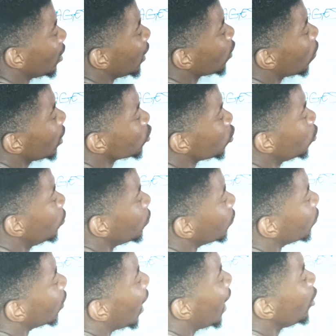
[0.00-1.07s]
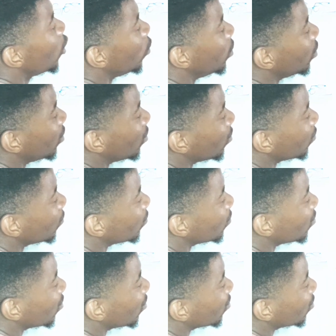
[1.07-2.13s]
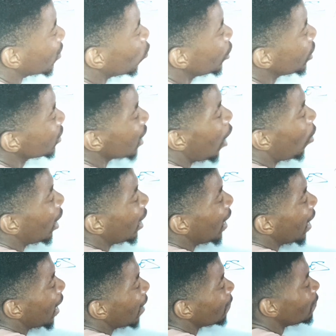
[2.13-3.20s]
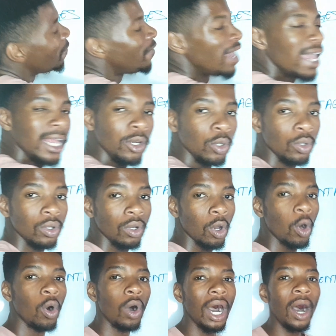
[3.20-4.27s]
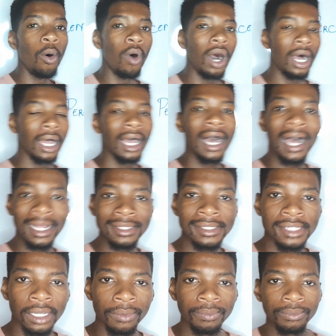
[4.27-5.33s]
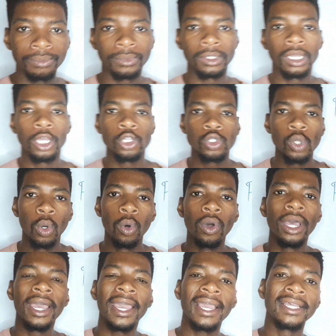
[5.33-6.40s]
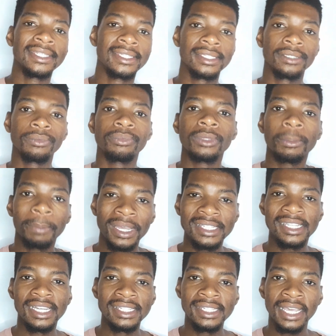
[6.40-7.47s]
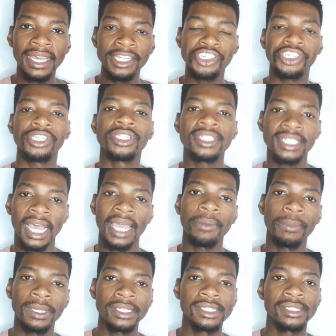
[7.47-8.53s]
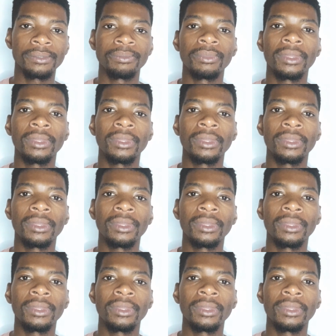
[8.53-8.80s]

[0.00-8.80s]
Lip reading: equals to unknown, which is our value or our answer. So it's percentage times